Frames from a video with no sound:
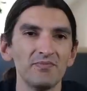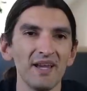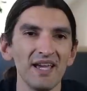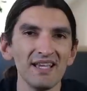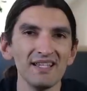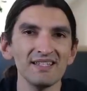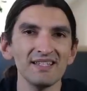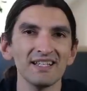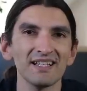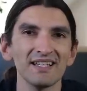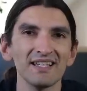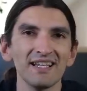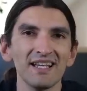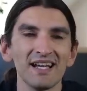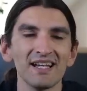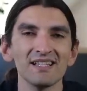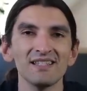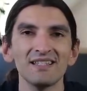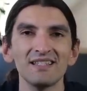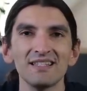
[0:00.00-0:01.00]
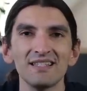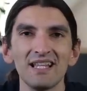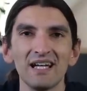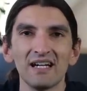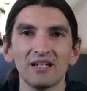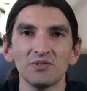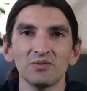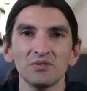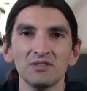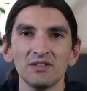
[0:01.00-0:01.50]
basically hands
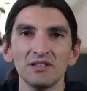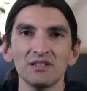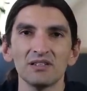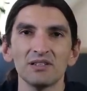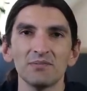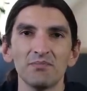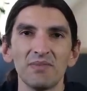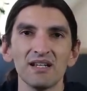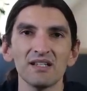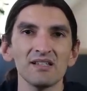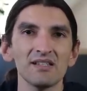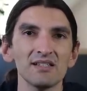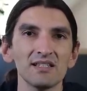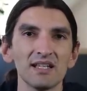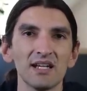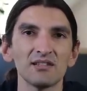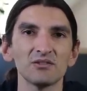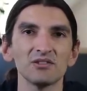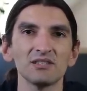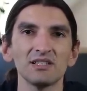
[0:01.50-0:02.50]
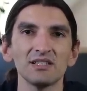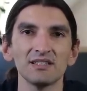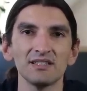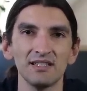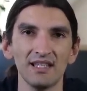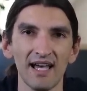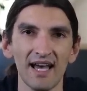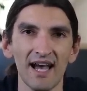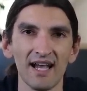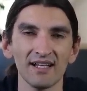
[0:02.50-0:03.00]
down the best sounding
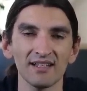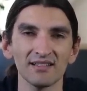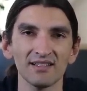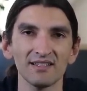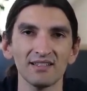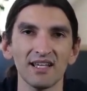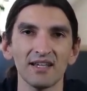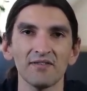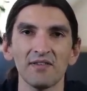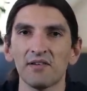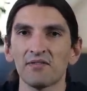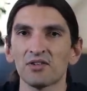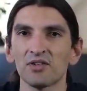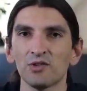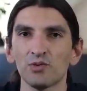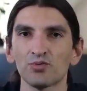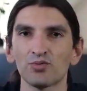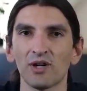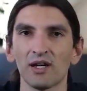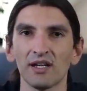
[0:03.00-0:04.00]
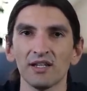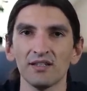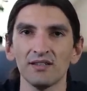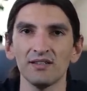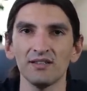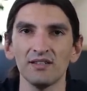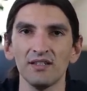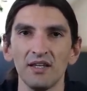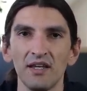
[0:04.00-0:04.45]
D A C that I've ever tried.